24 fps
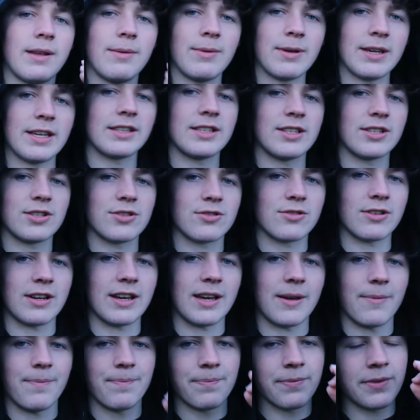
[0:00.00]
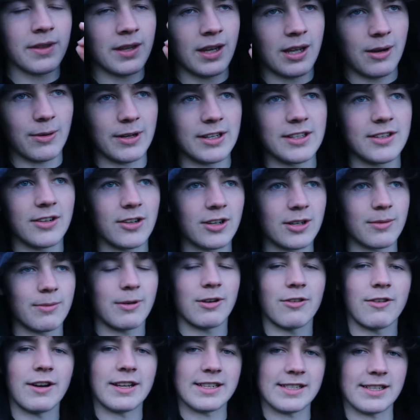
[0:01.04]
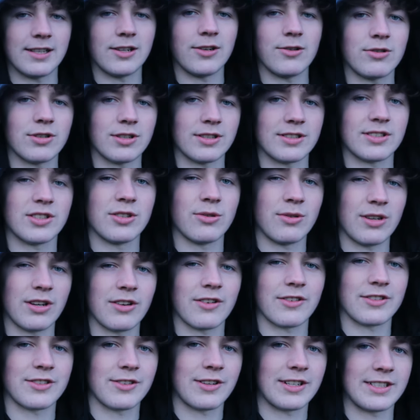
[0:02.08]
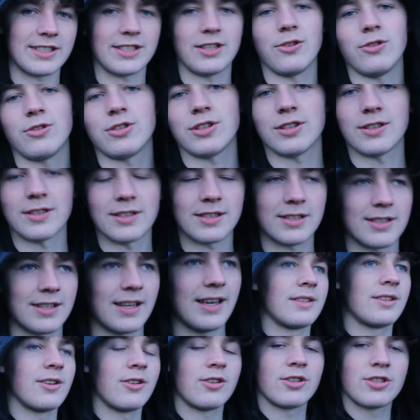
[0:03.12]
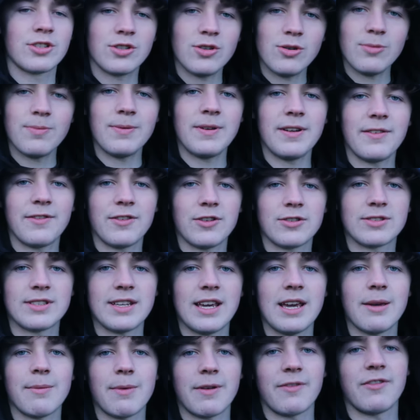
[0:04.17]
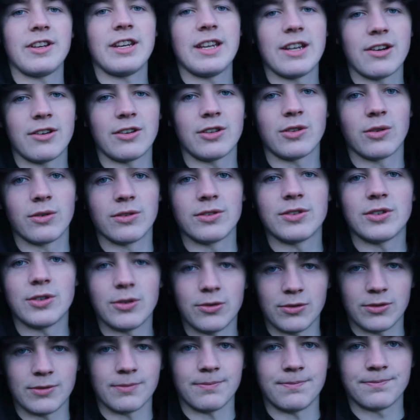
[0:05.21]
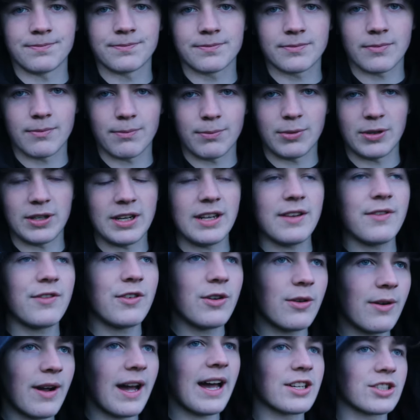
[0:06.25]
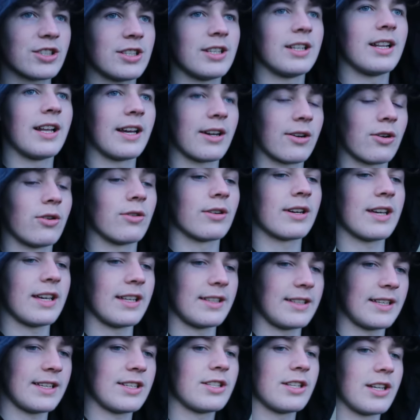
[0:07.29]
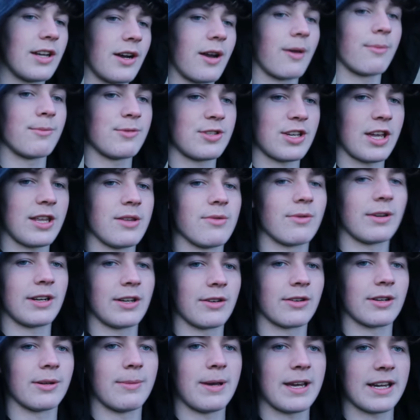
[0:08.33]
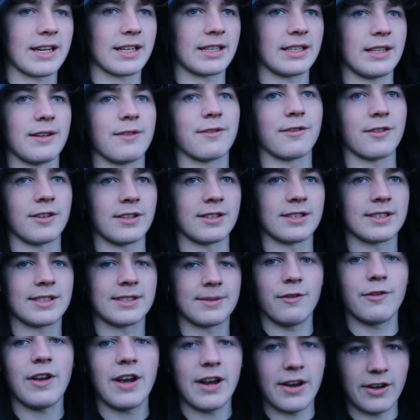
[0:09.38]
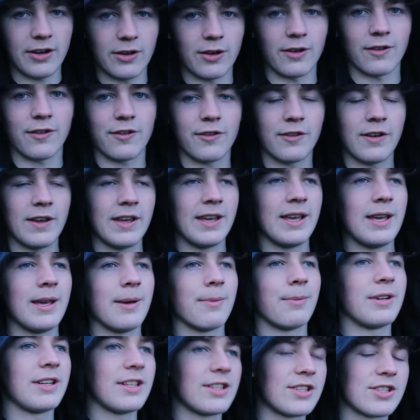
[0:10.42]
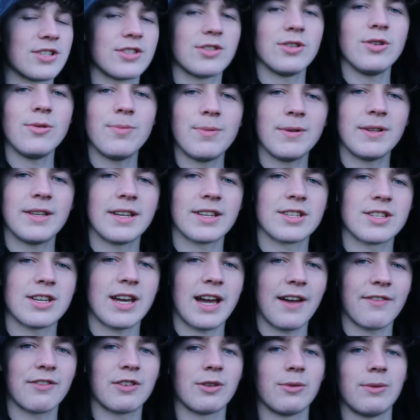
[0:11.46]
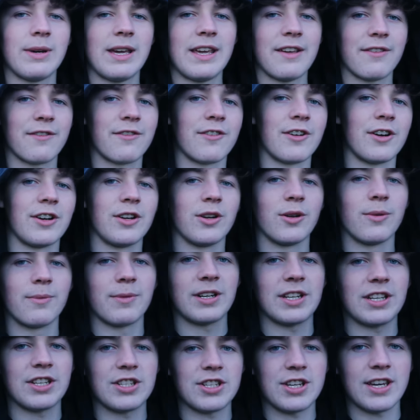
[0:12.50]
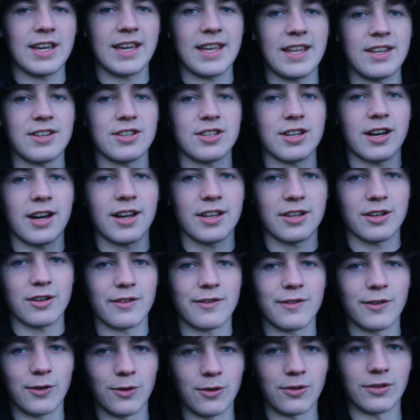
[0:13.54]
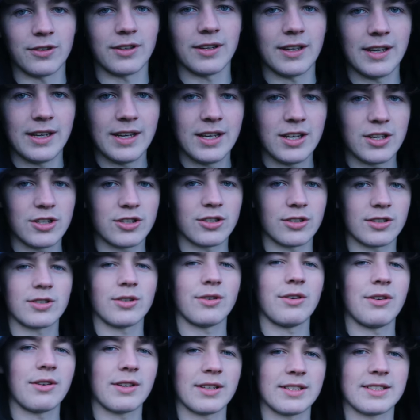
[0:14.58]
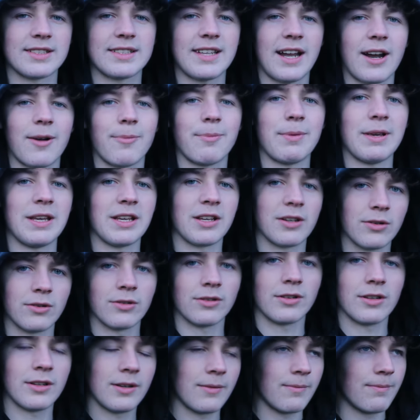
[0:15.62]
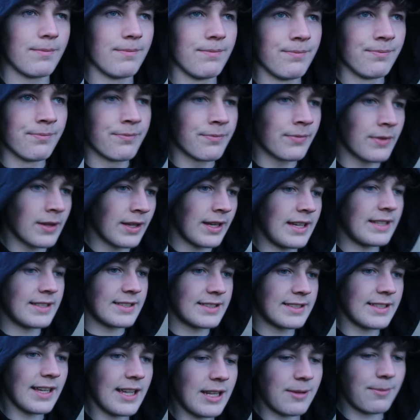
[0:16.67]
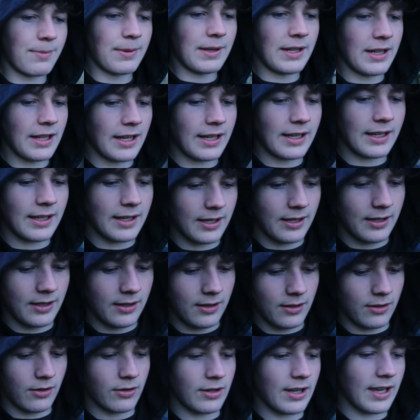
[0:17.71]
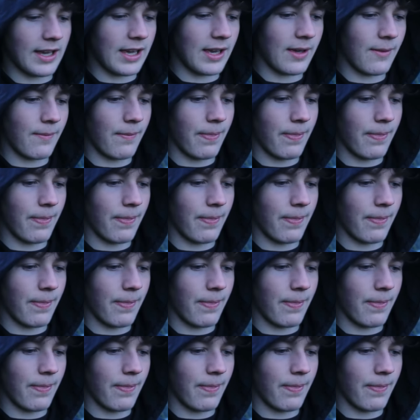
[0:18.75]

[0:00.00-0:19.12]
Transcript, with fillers: Let me get this straight. I want to talk about resolutions, New Year's resolutions. They're stupid if you say them every year and don't do them, but if you actually like, okay, this year I'm genuinely going to make a difference, fair enough. But it's stupid that you have to wait for a number to change on your phone just so you can start being good. Instead, be like, okay,